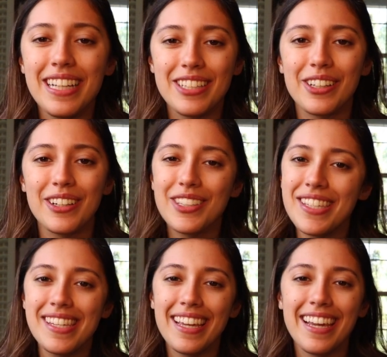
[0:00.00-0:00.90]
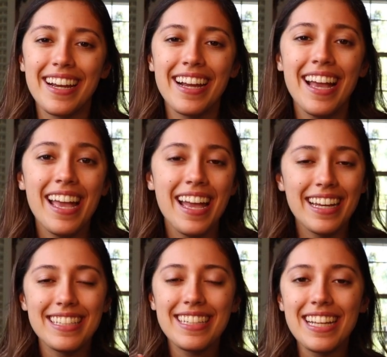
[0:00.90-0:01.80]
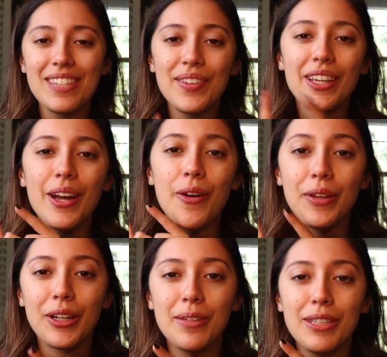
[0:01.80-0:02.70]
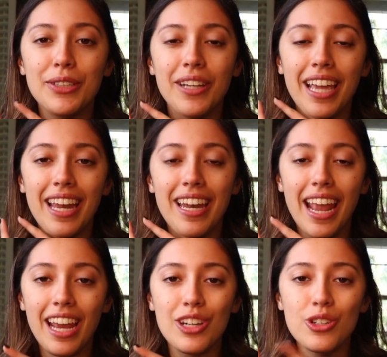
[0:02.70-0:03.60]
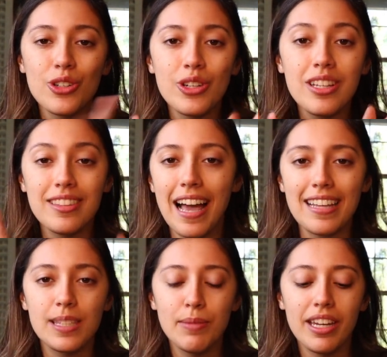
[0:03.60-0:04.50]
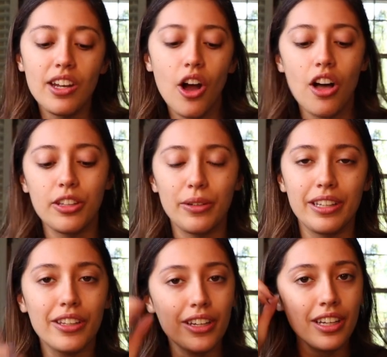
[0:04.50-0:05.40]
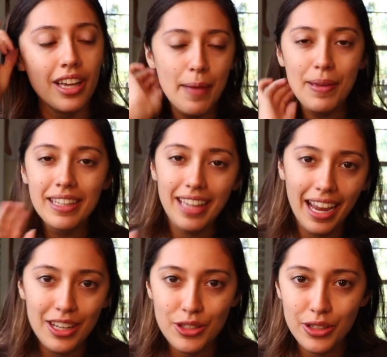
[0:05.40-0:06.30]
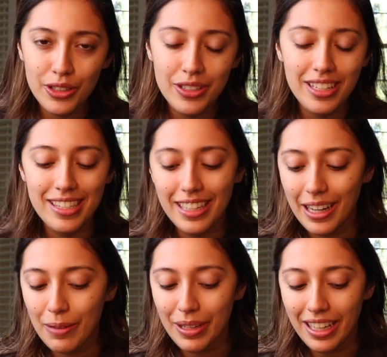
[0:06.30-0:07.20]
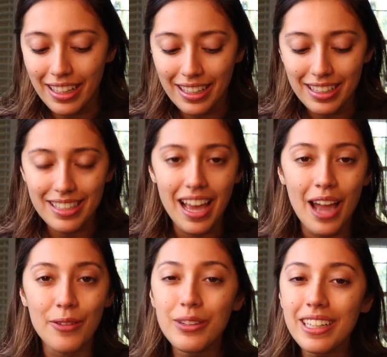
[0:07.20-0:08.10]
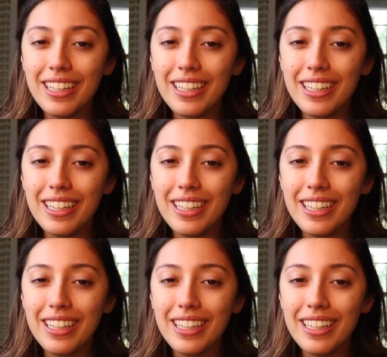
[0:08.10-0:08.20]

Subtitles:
It's your girl Trista here, and in today's video we're going to be doing an angel last minute Halloween look. I picked the angel this year because I'm